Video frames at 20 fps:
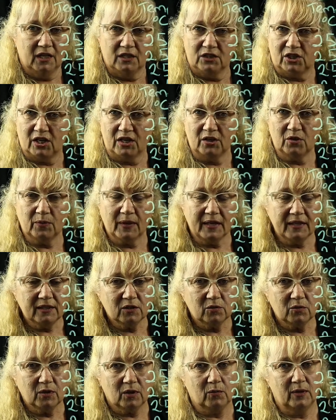generate
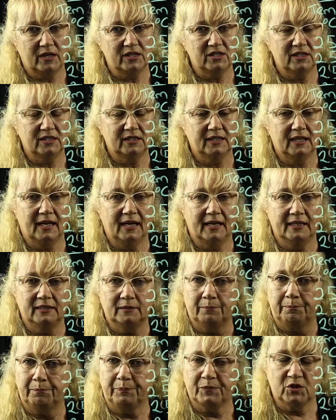the regression line,
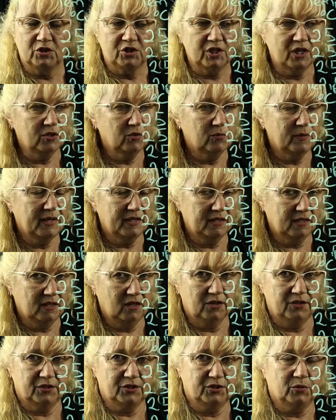generate the
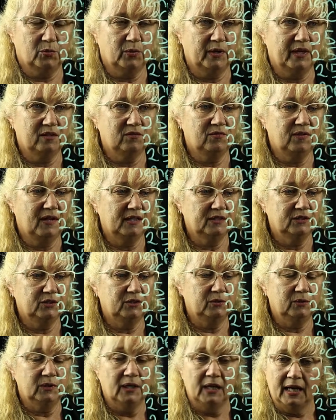R-squared
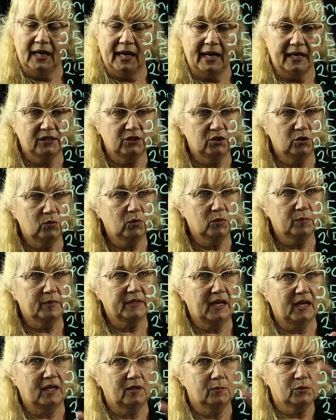value, and you will be
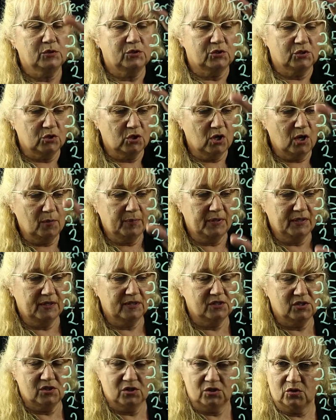able to copy
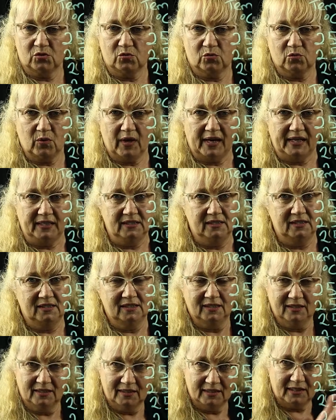this straight
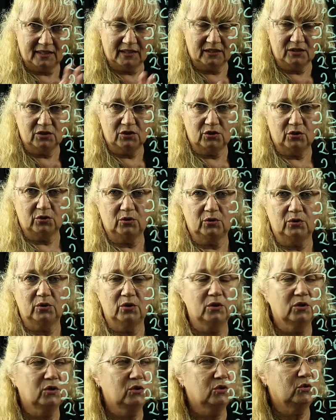into
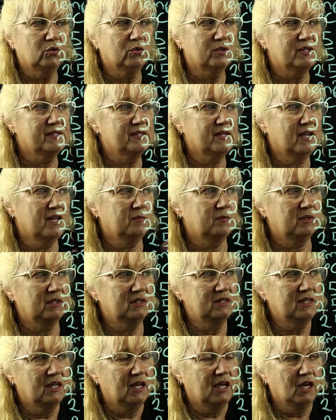your
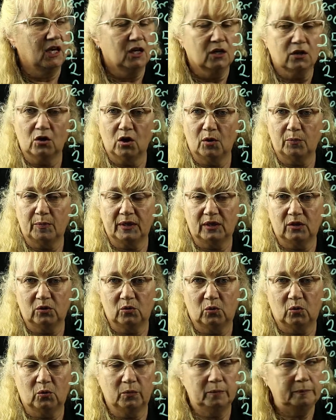assignment, copy
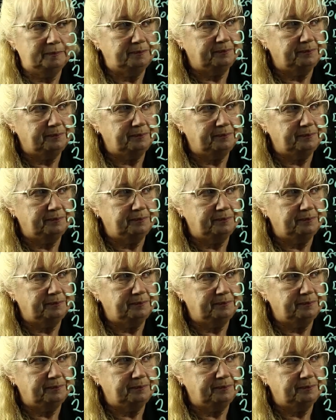your